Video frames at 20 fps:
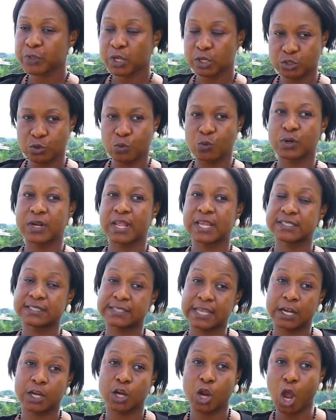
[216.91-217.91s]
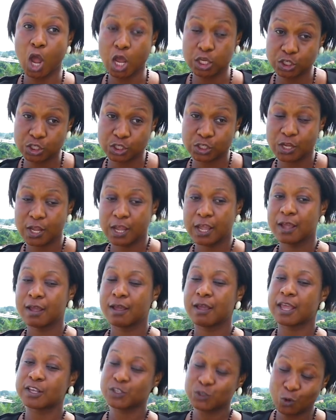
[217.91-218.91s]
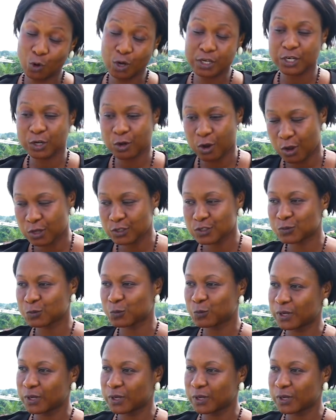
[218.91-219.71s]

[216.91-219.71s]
So they sent us, escorting us